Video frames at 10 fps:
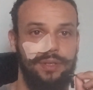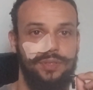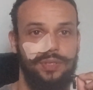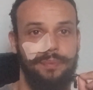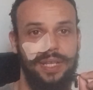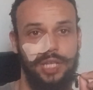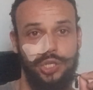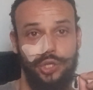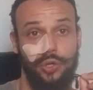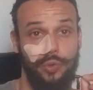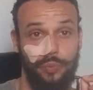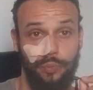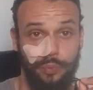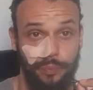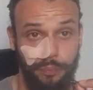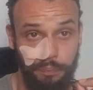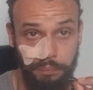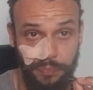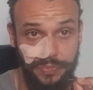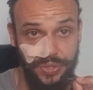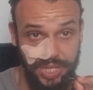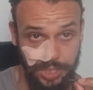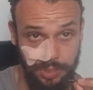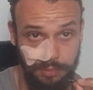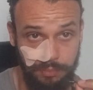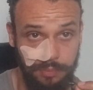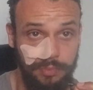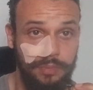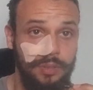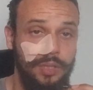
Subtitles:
to make it your own thing.